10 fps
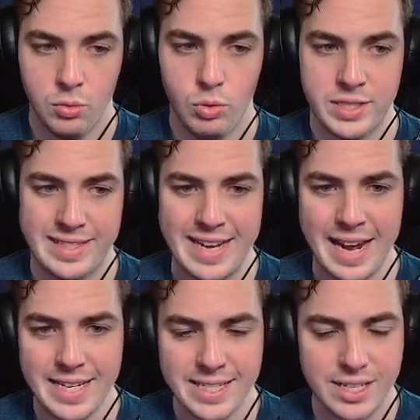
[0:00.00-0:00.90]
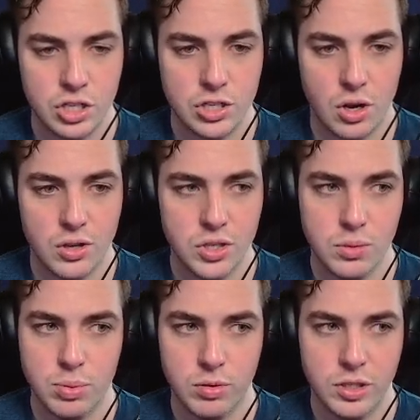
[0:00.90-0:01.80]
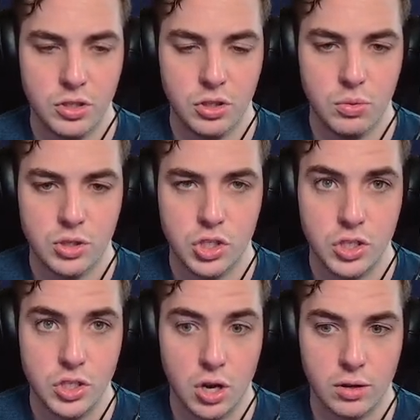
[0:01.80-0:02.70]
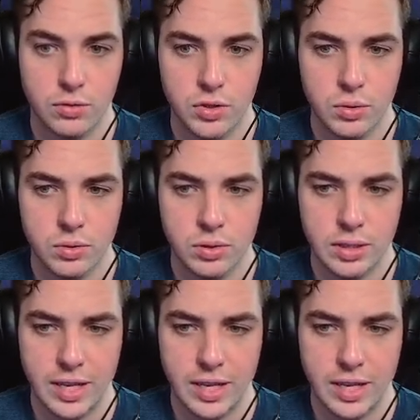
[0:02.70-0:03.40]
What's nice is she's also pretty good when she's on field.